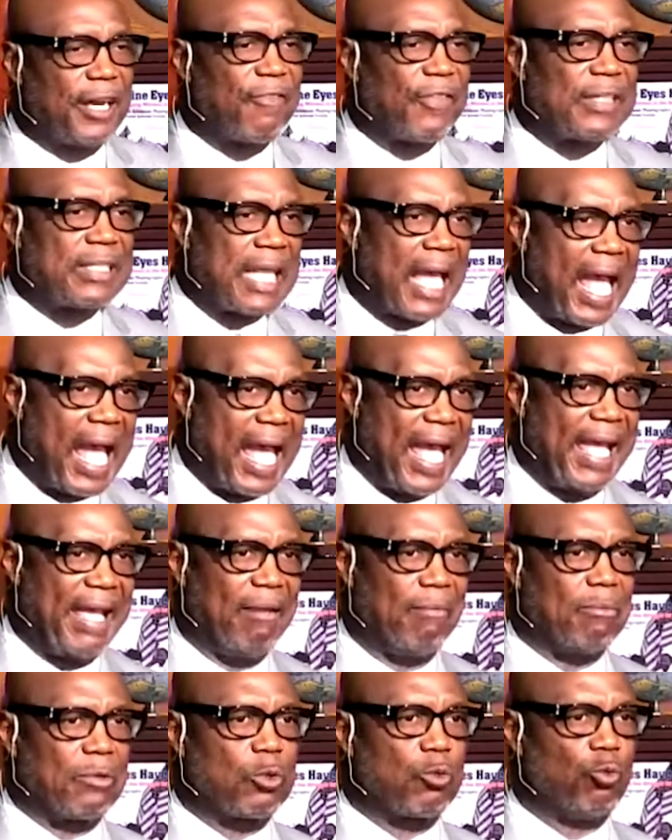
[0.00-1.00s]
of the
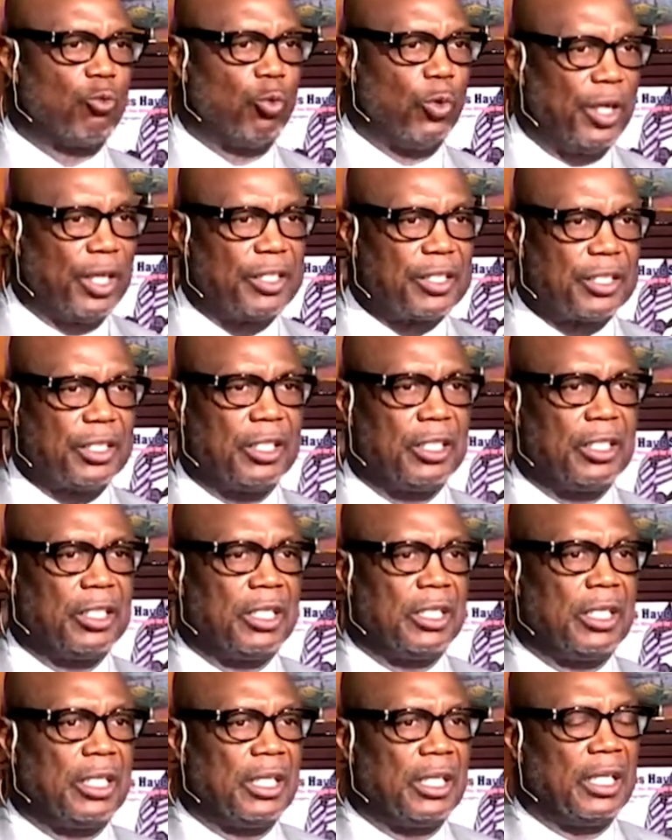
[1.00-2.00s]
times, what,
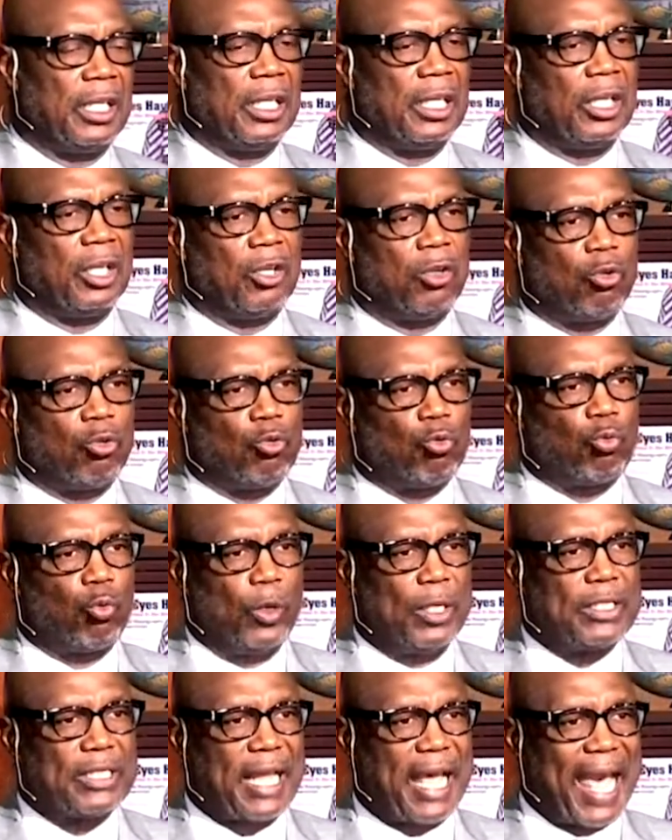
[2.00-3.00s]

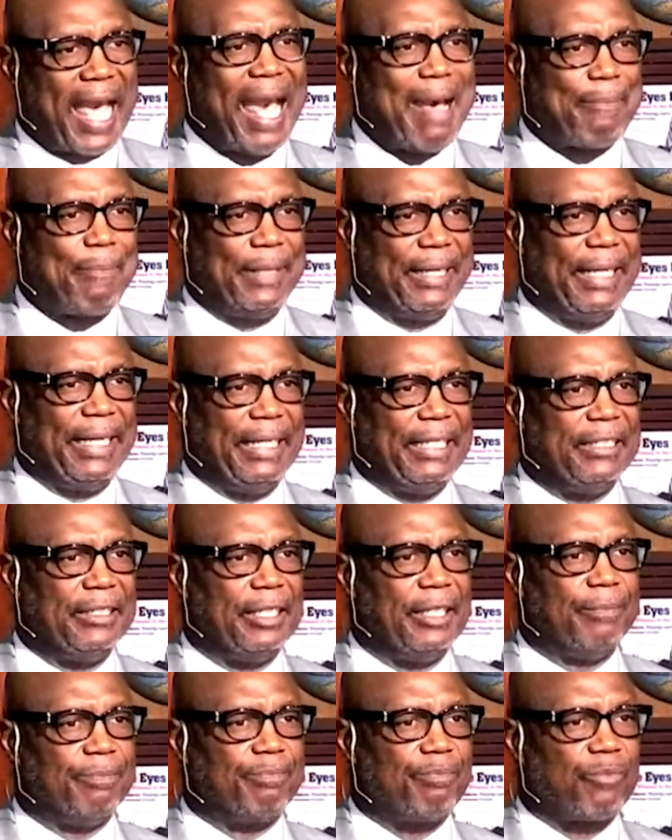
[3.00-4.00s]
what's
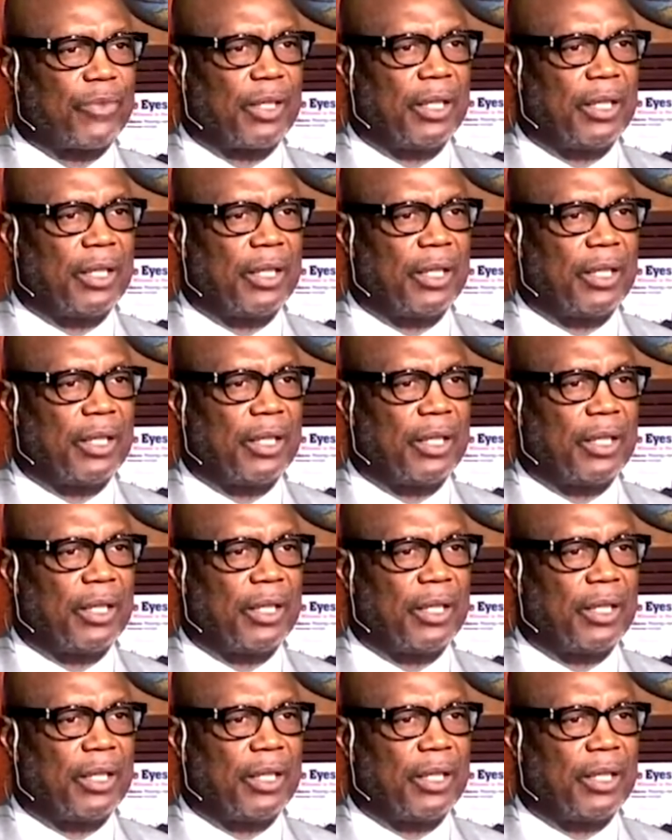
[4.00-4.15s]
happening